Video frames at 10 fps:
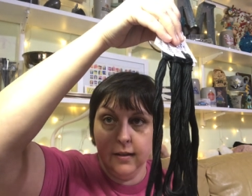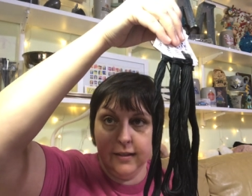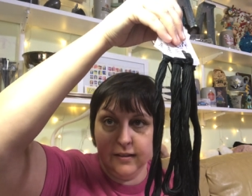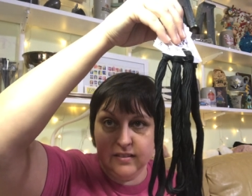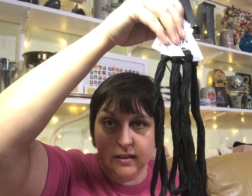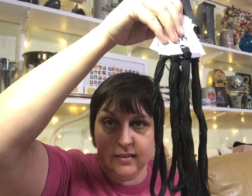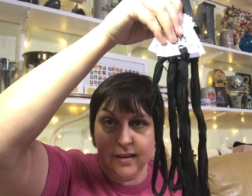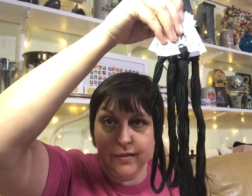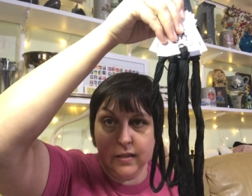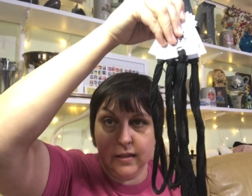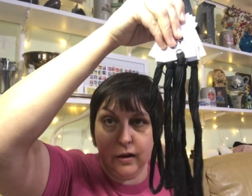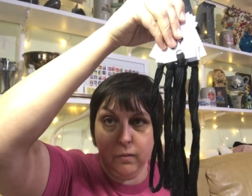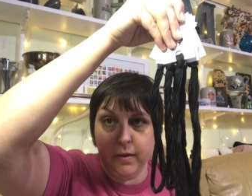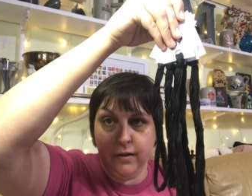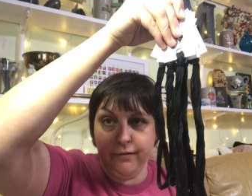This does have a little
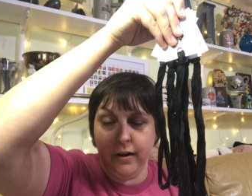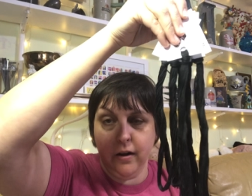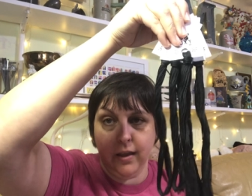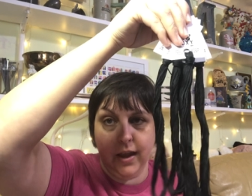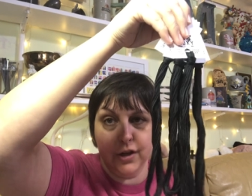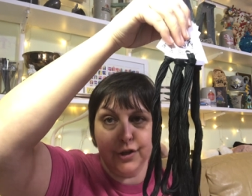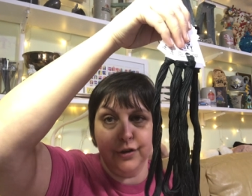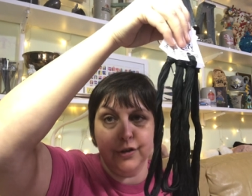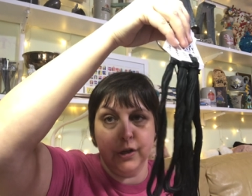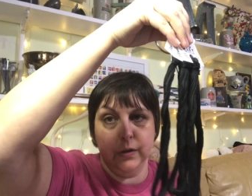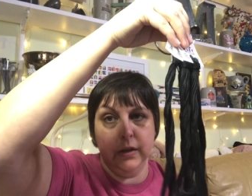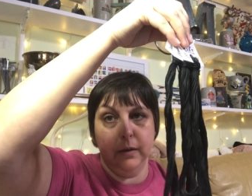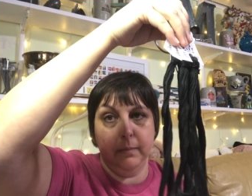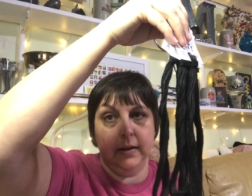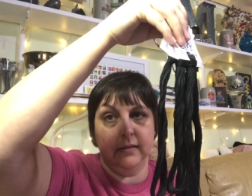bit of variegation to it,
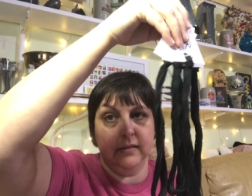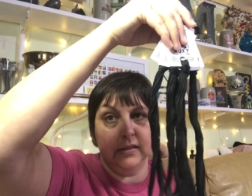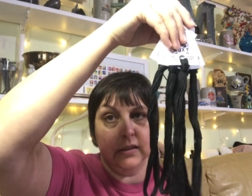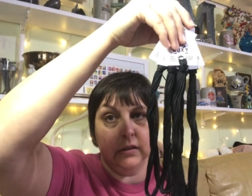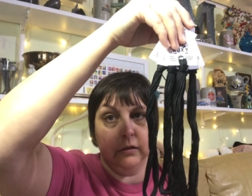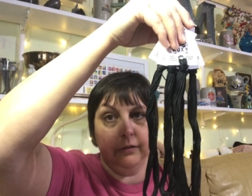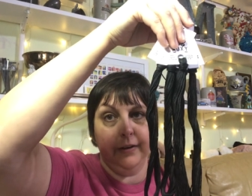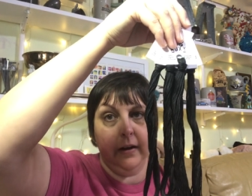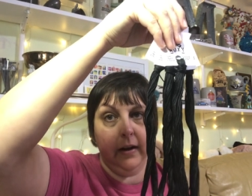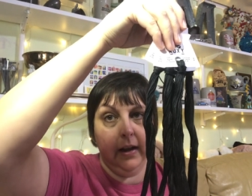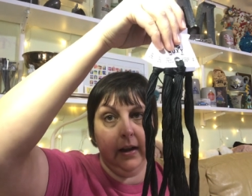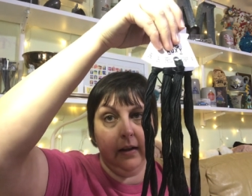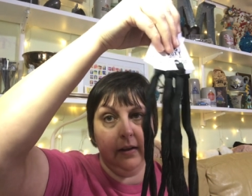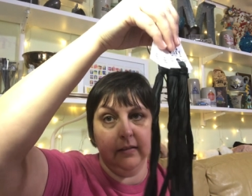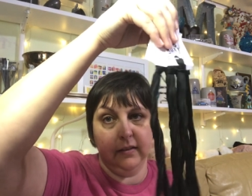but it's still very
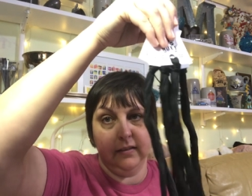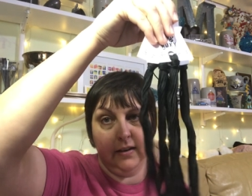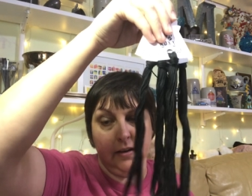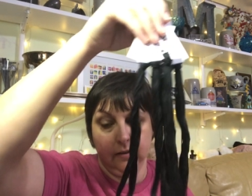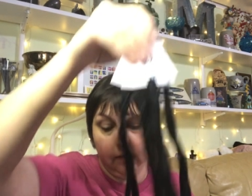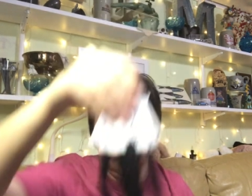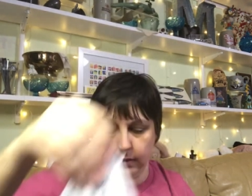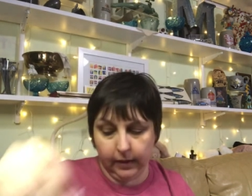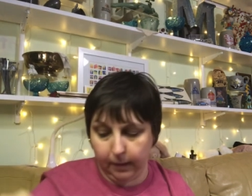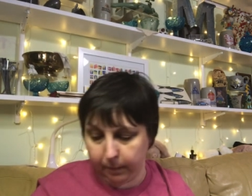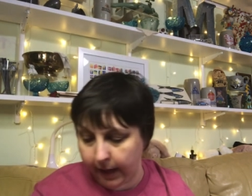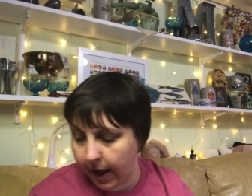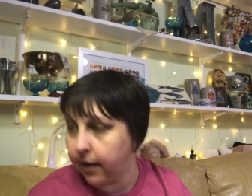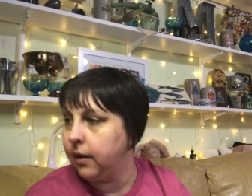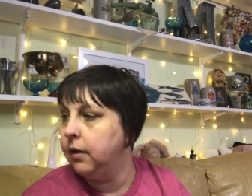consistently
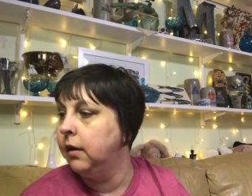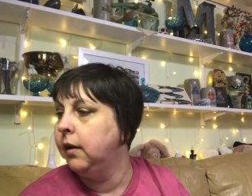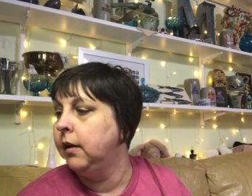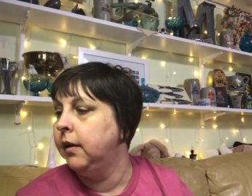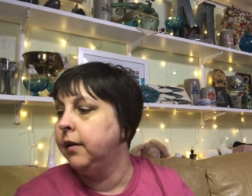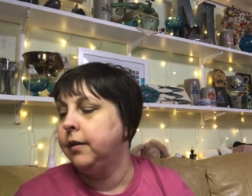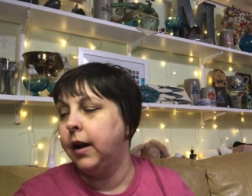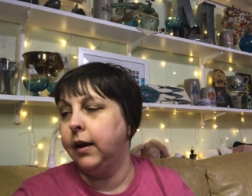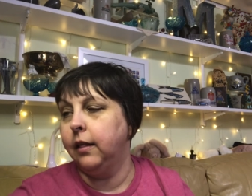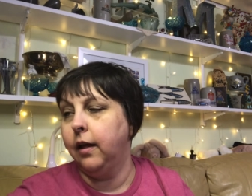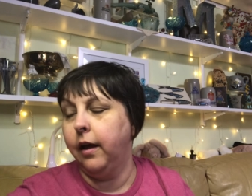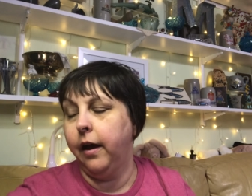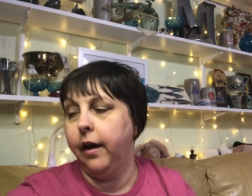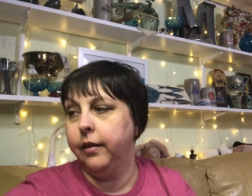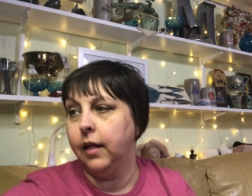black. Not a,
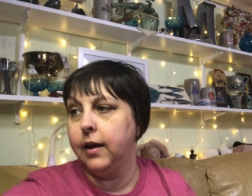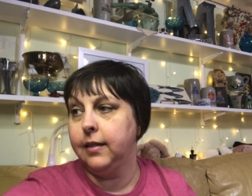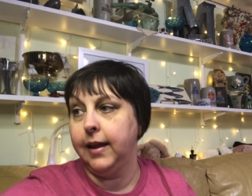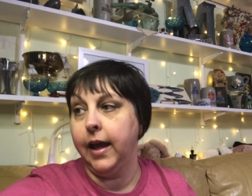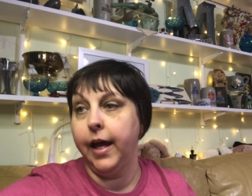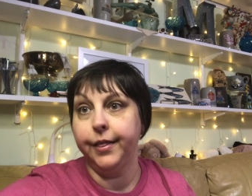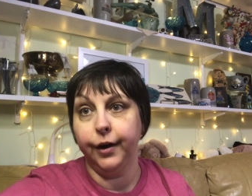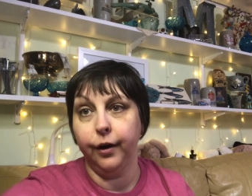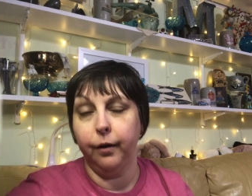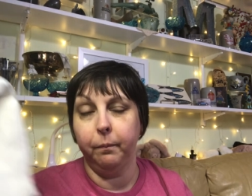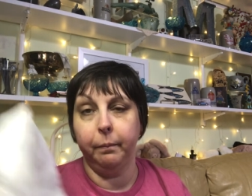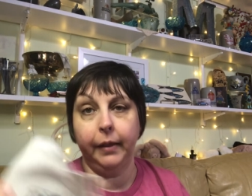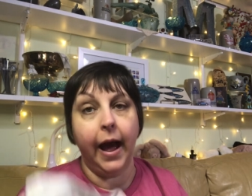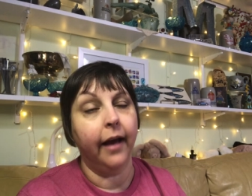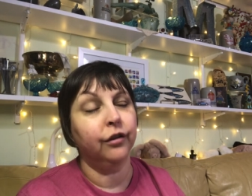uh, a lot of the other
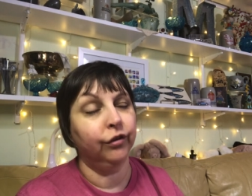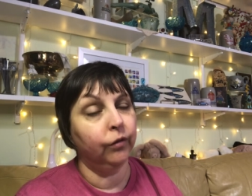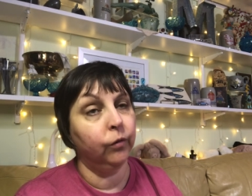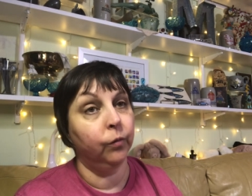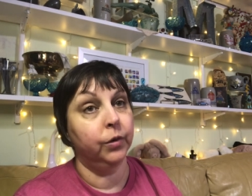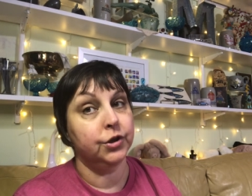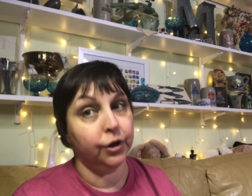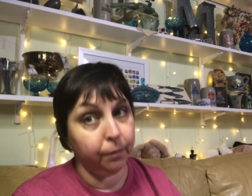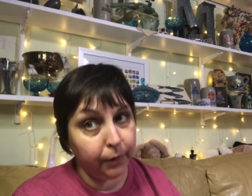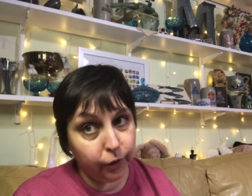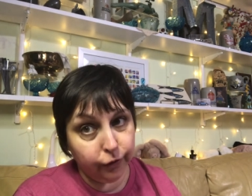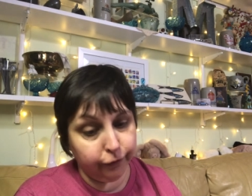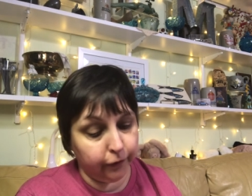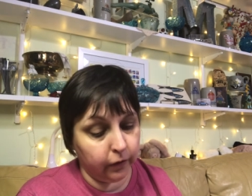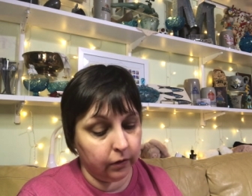blacks, which are
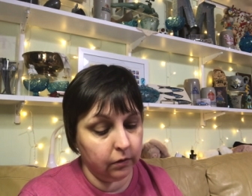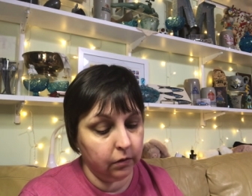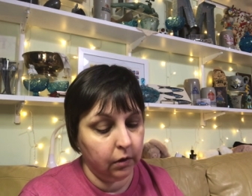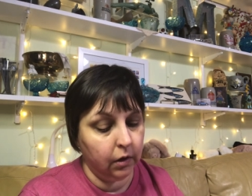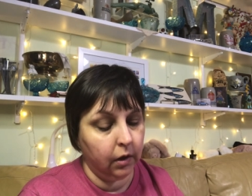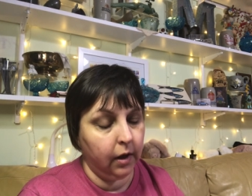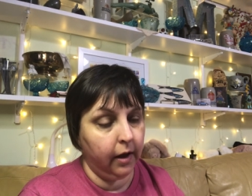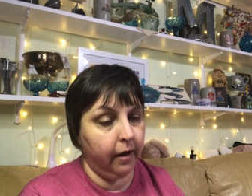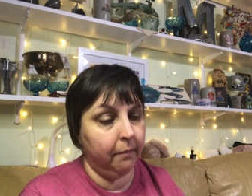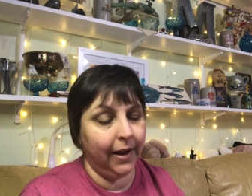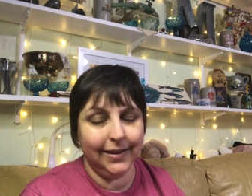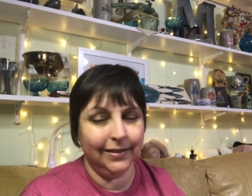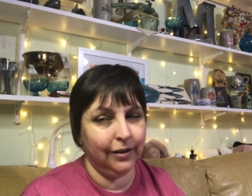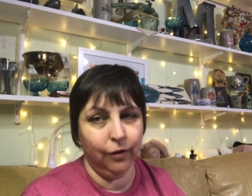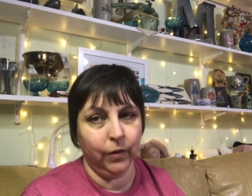beautiful, um, I
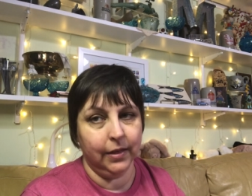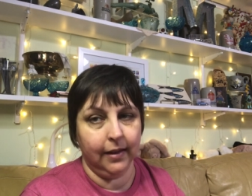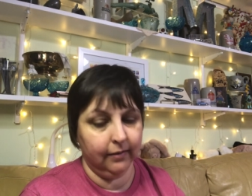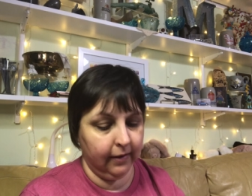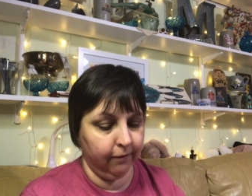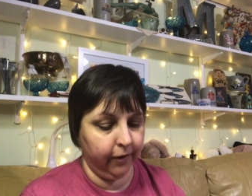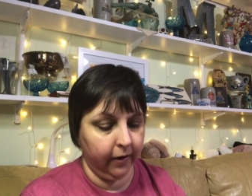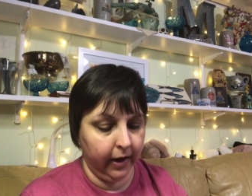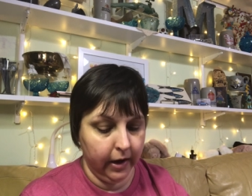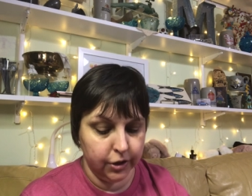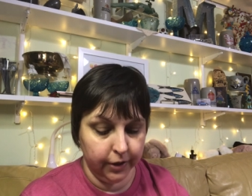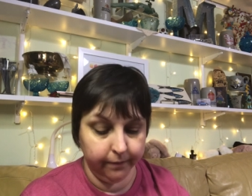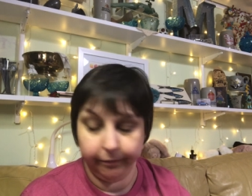just didn't want that same variation.